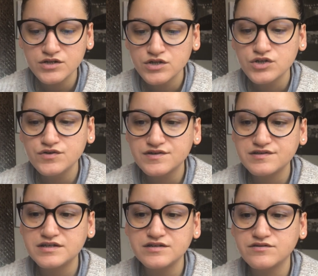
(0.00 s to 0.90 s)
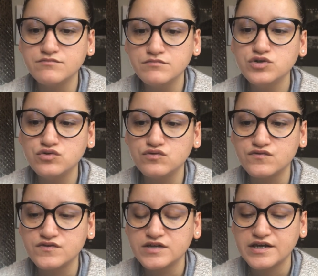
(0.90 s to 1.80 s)
you just need to
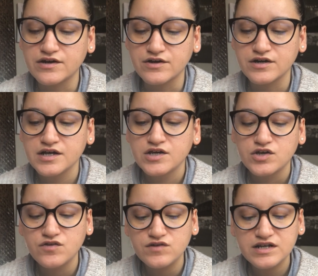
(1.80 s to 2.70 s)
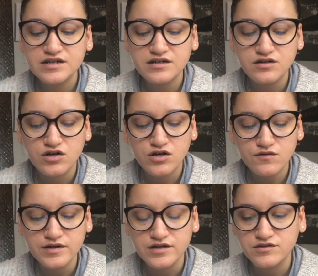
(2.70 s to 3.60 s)
move here. You needed
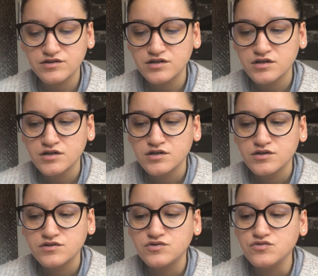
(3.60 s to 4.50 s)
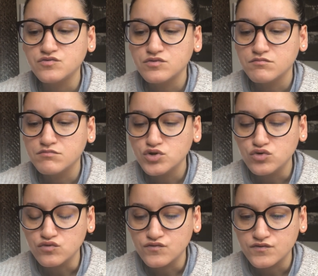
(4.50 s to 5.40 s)
courage to
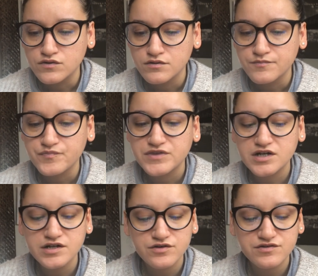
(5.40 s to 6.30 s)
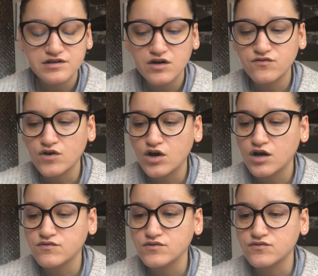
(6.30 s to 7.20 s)
move. Cut yourself
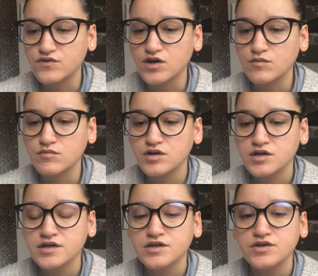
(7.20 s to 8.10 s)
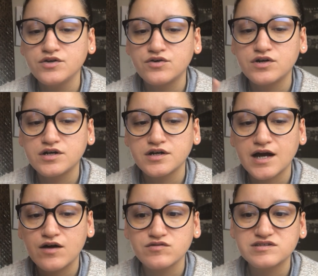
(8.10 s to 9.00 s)
off from your
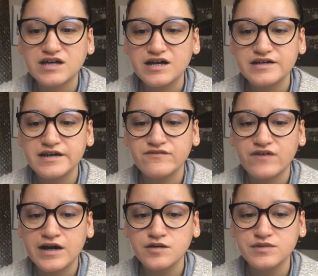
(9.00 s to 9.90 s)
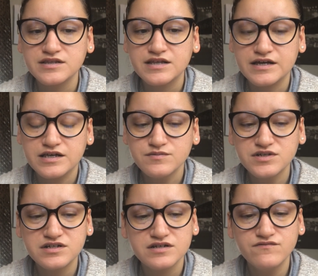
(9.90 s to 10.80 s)
outside environment that keeps
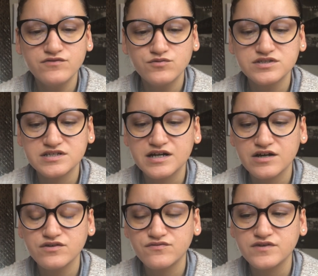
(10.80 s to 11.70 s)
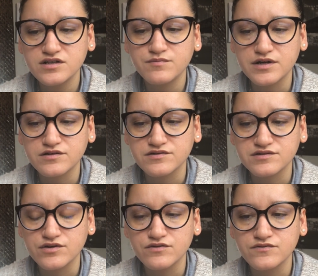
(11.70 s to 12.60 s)
on influencing how you feel about
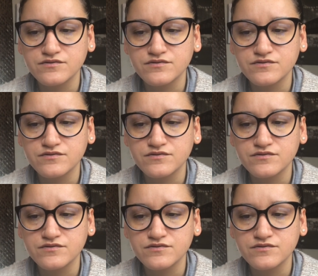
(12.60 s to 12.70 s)
yourself.